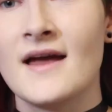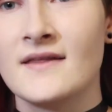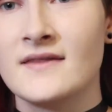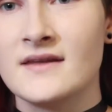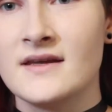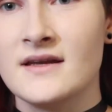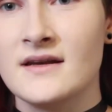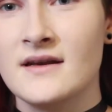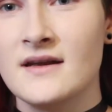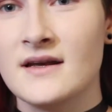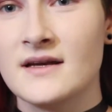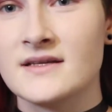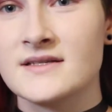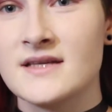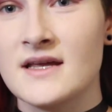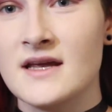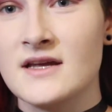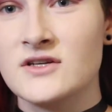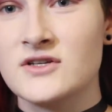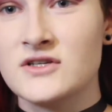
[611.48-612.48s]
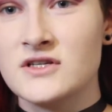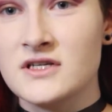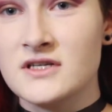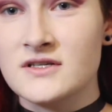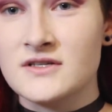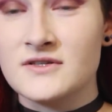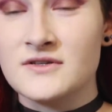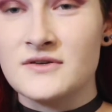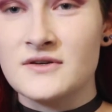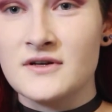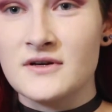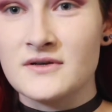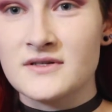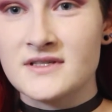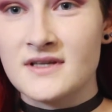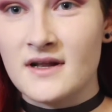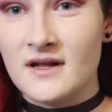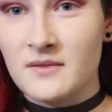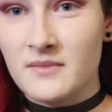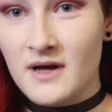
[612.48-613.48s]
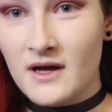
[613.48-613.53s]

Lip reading: and the NYX HD Studio setting